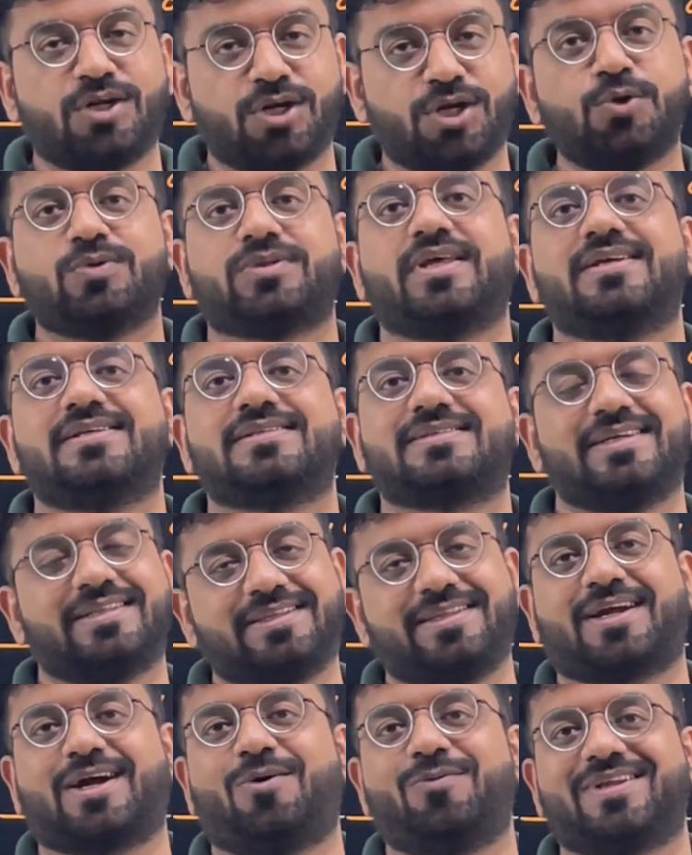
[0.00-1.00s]
new things in
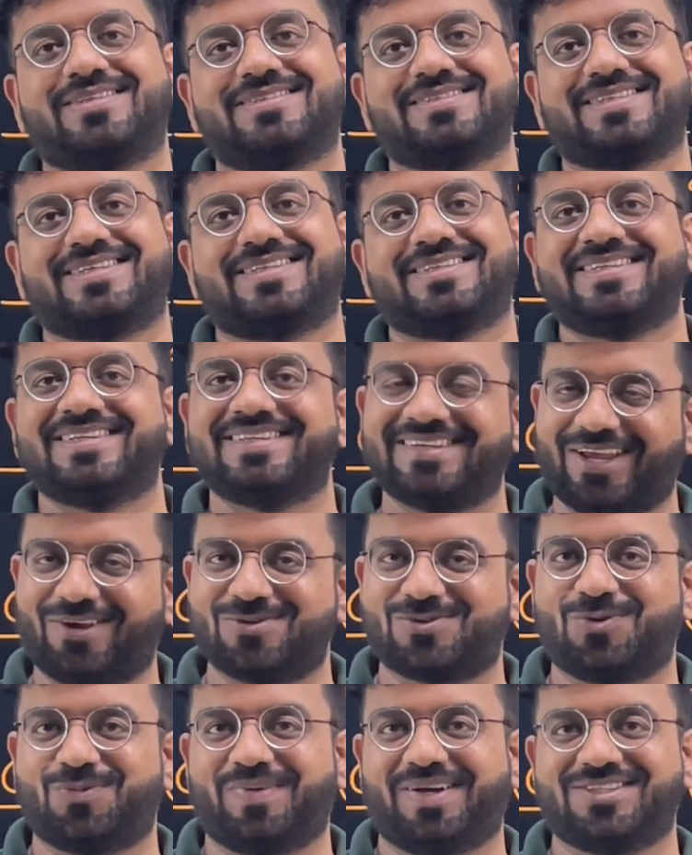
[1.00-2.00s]
the accountancy. Thank you
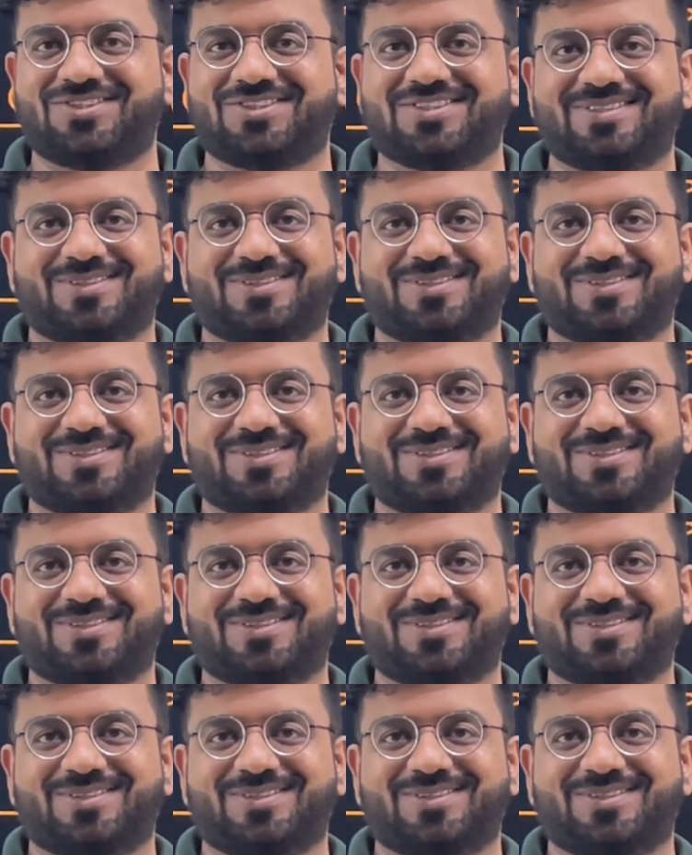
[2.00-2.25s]
so much.